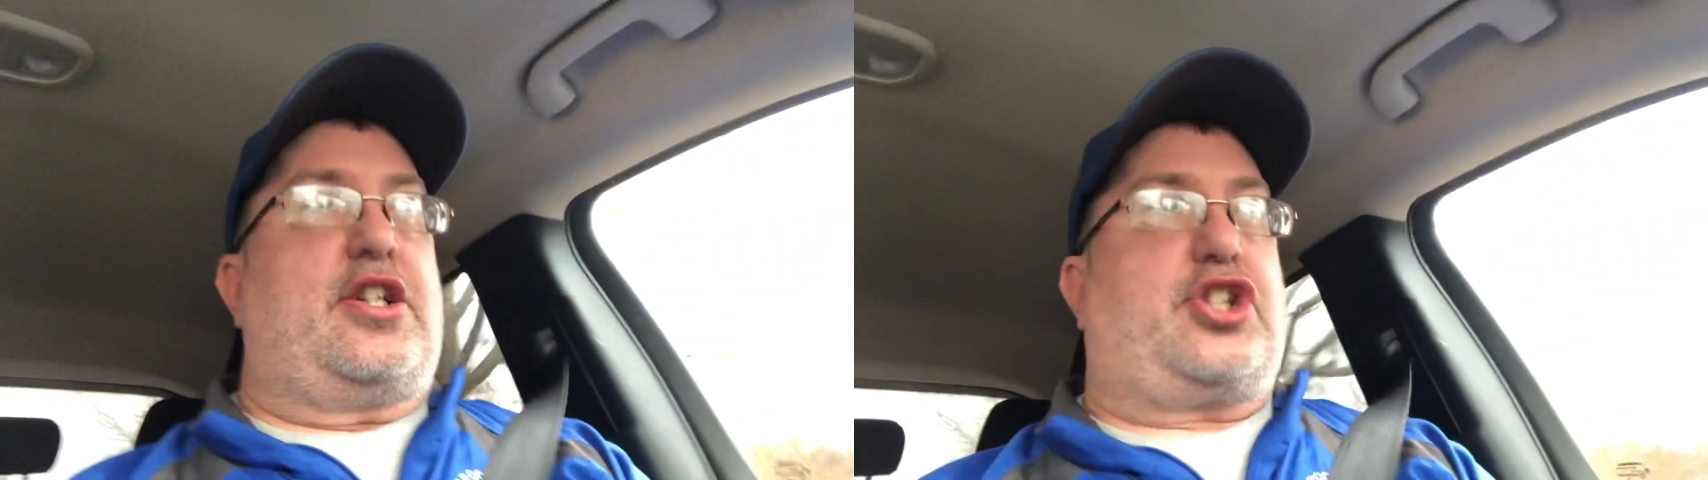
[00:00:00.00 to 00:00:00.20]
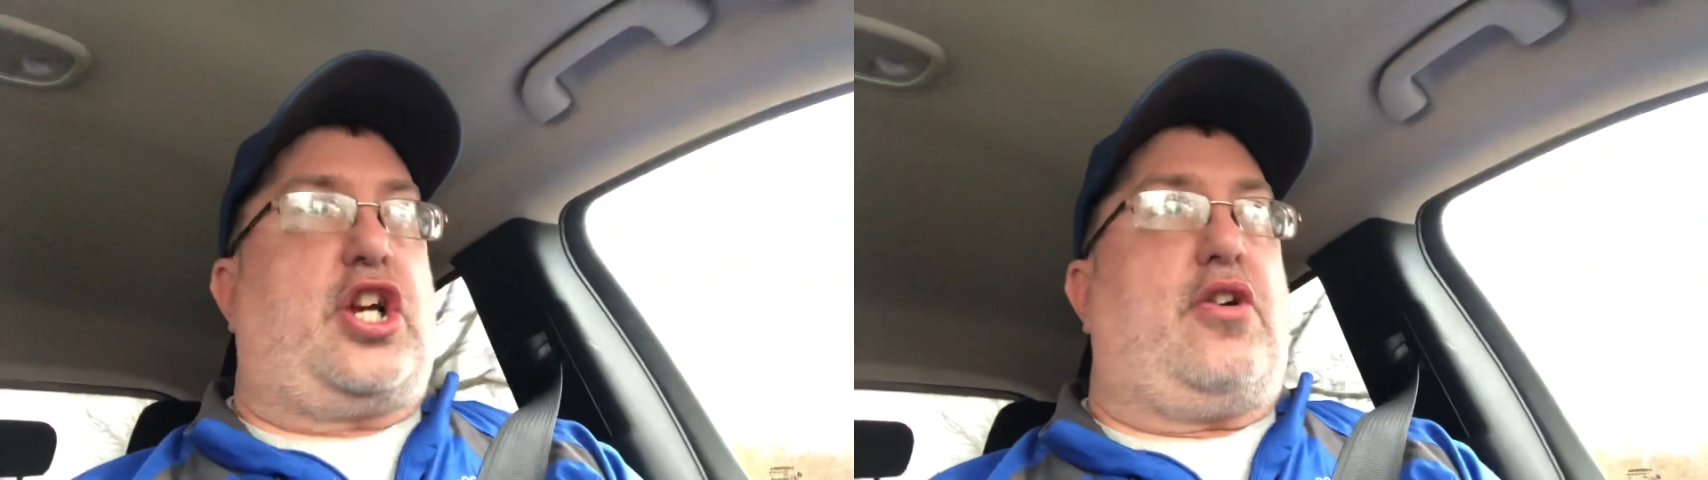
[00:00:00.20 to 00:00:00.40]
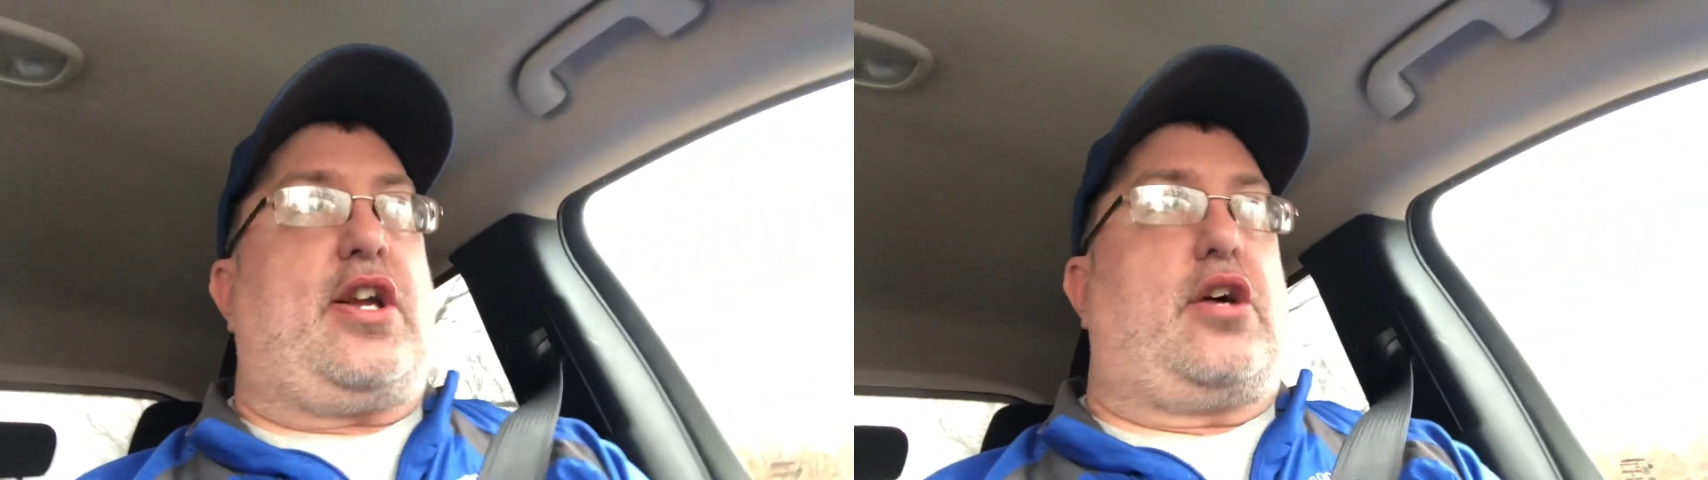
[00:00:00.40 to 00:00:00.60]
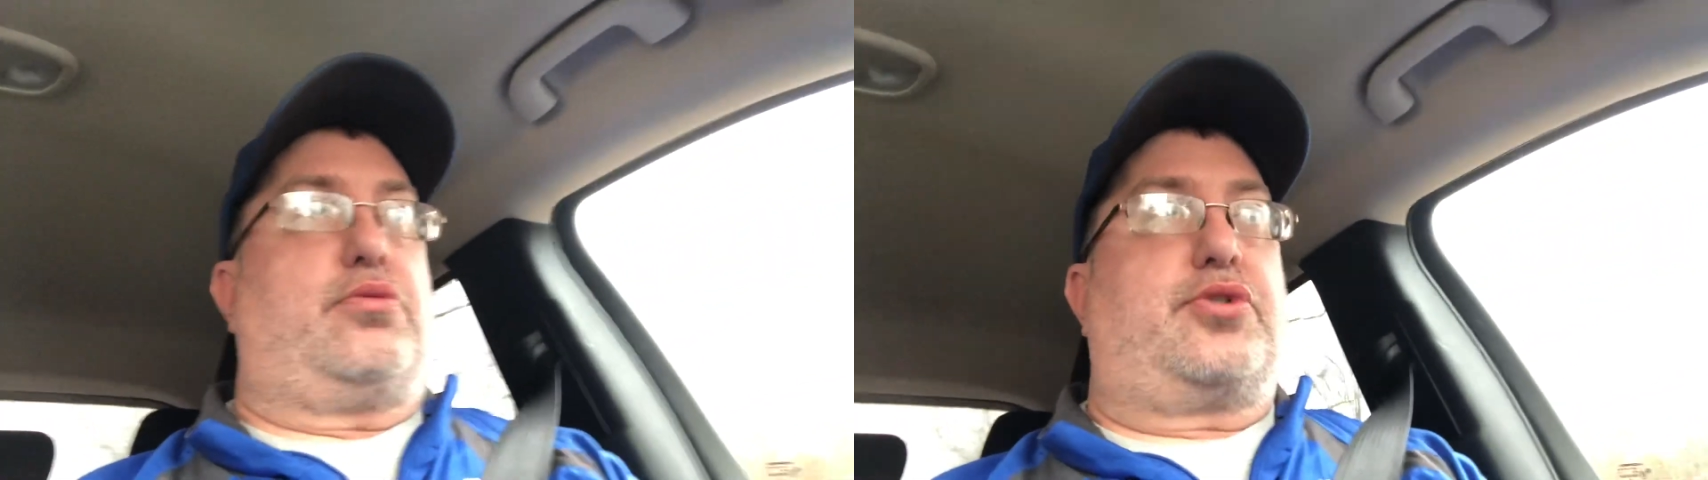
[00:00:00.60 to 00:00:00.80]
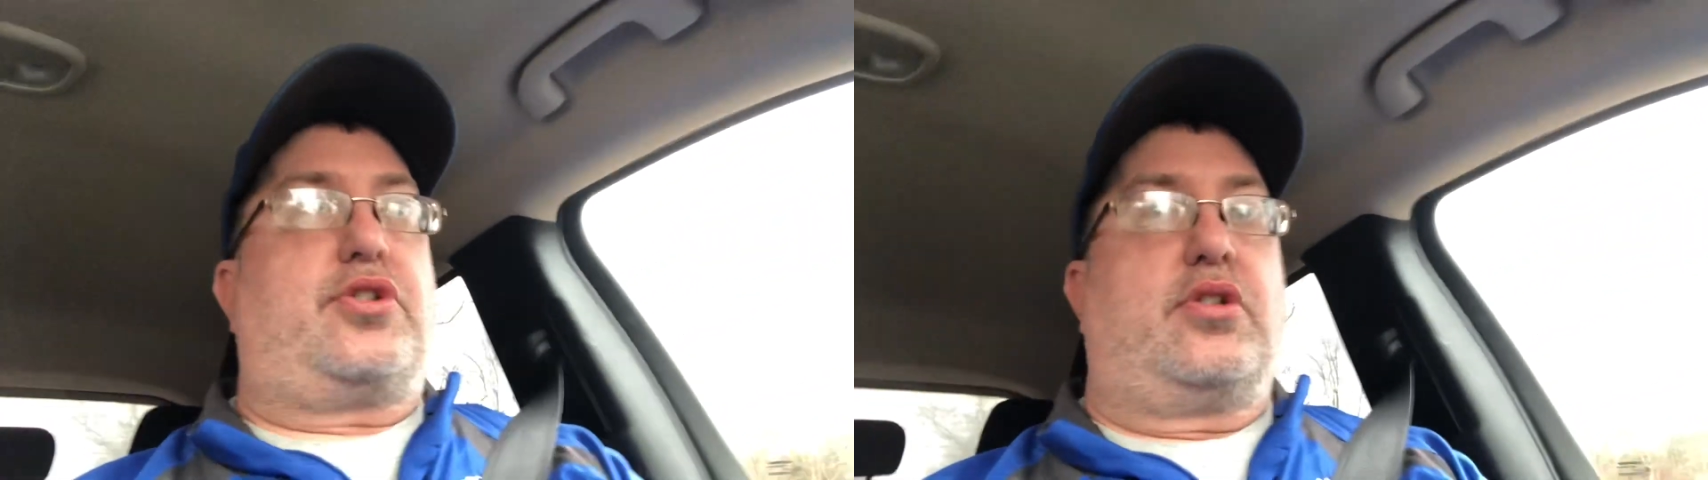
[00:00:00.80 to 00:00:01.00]

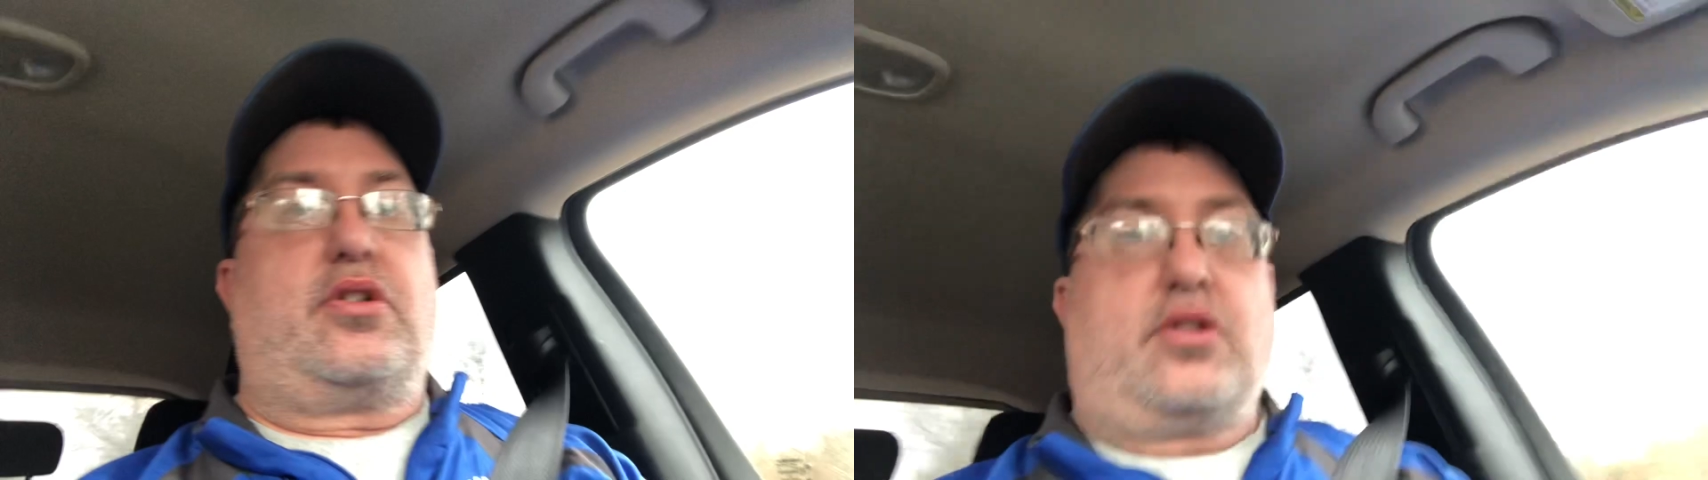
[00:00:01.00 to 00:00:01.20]
Cheerios.